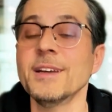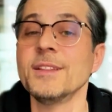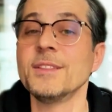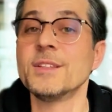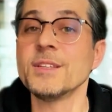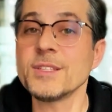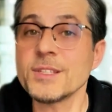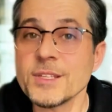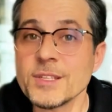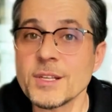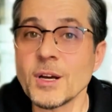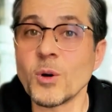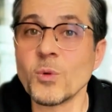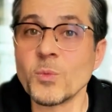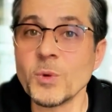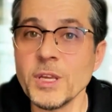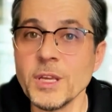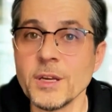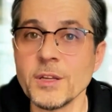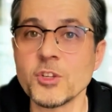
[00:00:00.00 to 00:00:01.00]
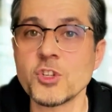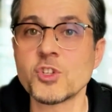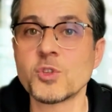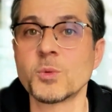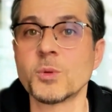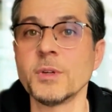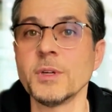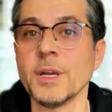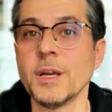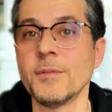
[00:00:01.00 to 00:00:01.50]
This is how we
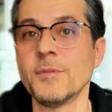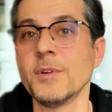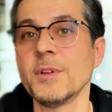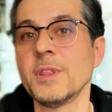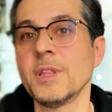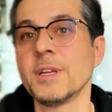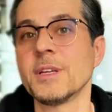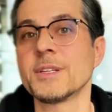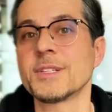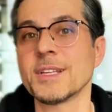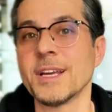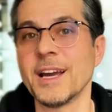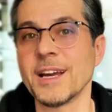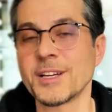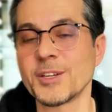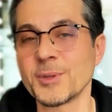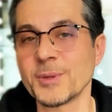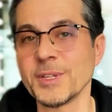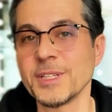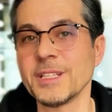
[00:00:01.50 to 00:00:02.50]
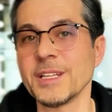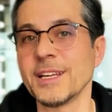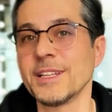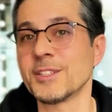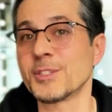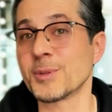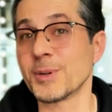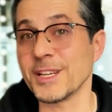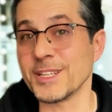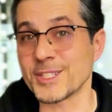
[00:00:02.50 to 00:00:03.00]
ensure everything is accurate
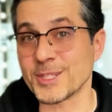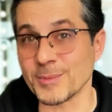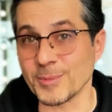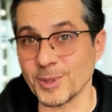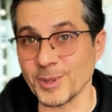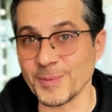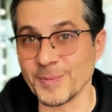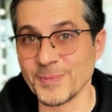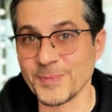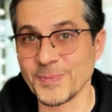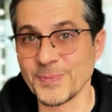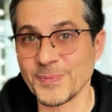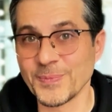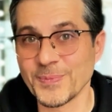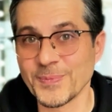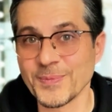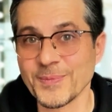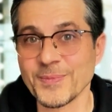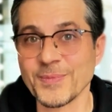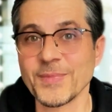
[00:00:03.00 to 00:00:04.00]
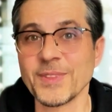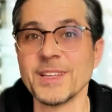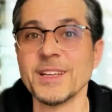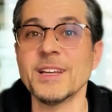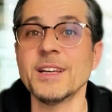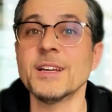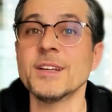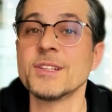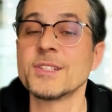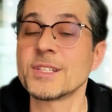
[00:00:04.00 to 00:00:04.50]
and traceable.
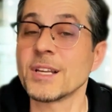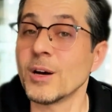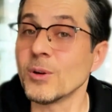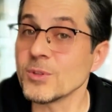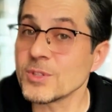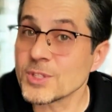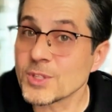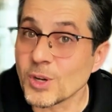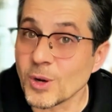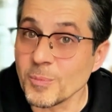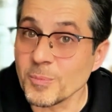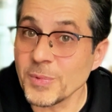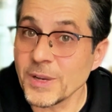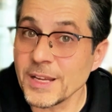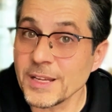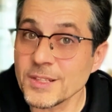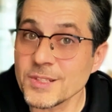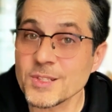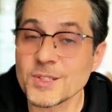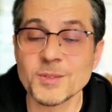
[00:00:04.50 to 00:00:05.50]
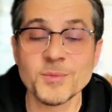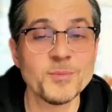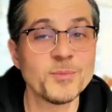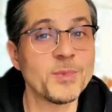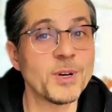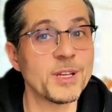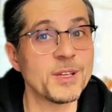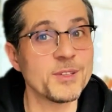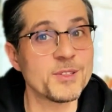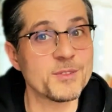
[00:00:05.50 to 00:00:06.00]
Sounds complex?
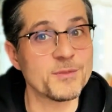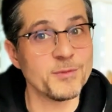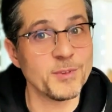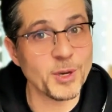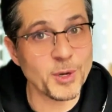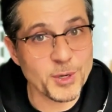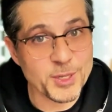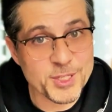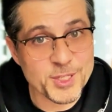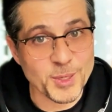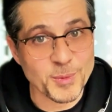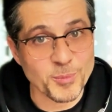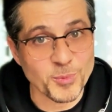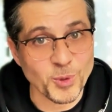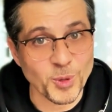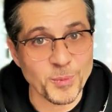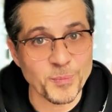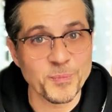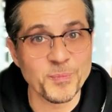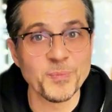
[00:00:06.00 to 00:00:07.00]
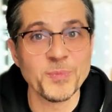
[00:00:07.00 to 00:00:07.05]
but it's very simple.